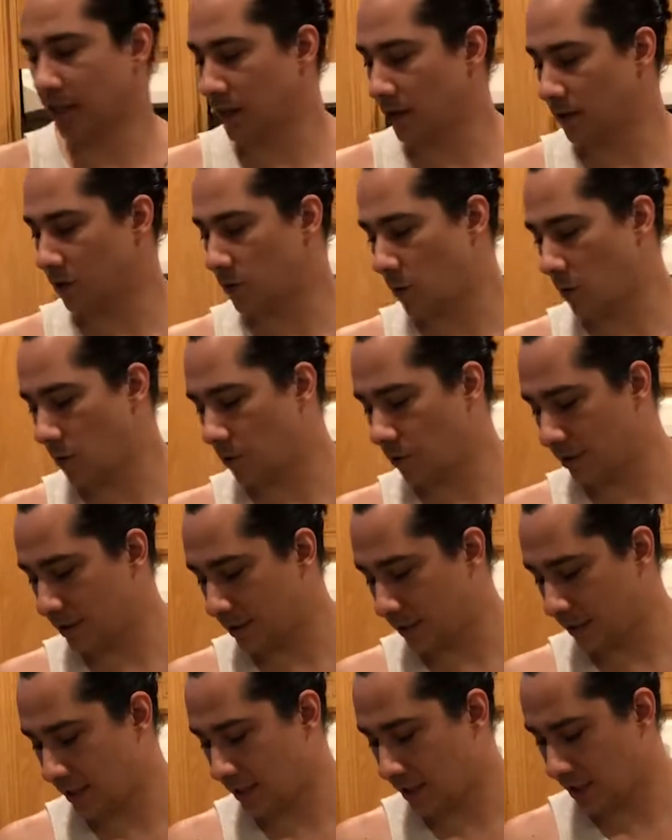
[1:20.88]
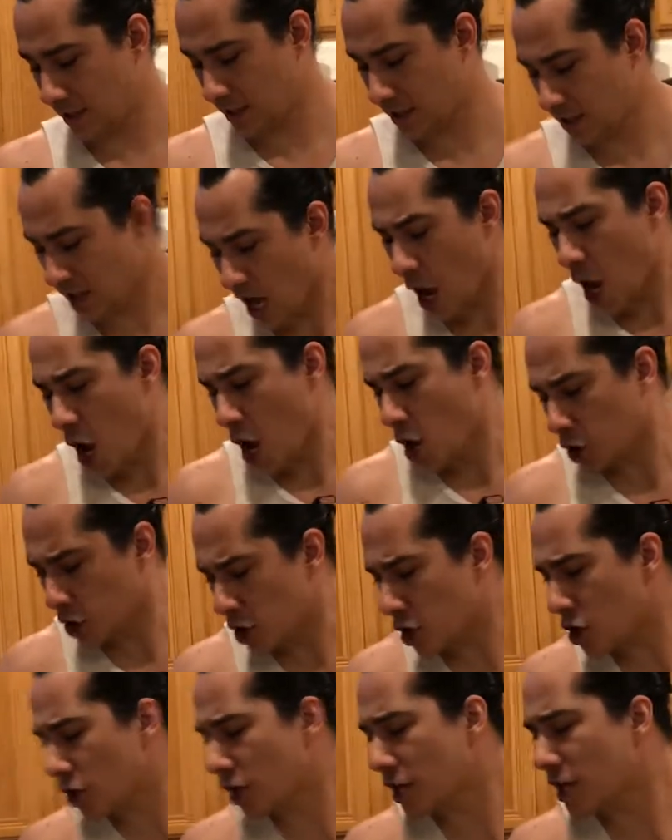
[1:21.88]
in quarantine,
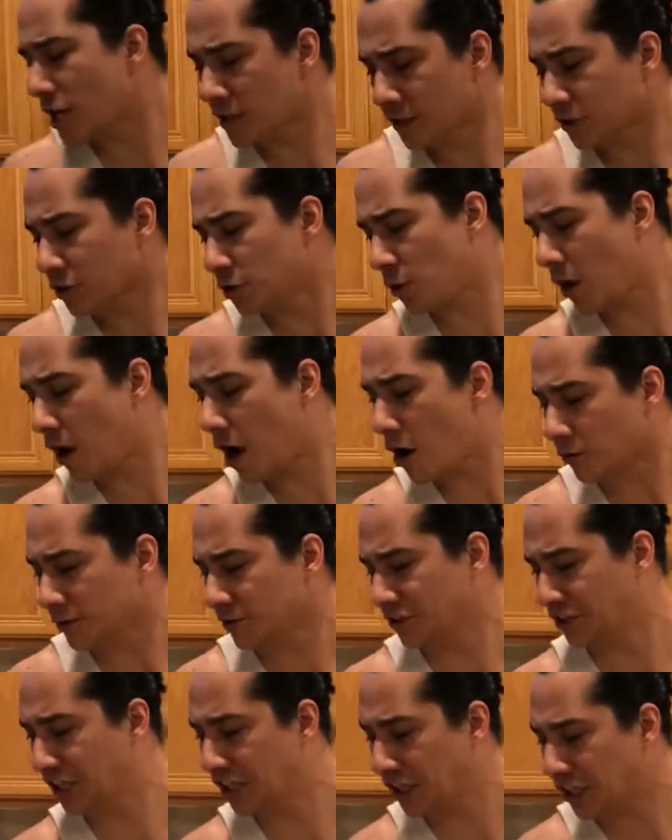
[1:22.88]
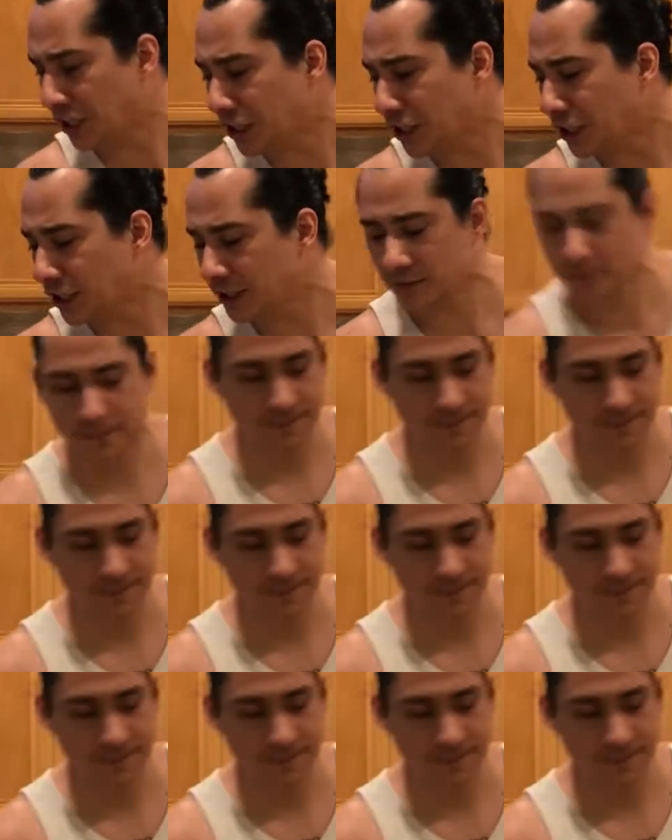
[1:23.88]
cooking in quarantine.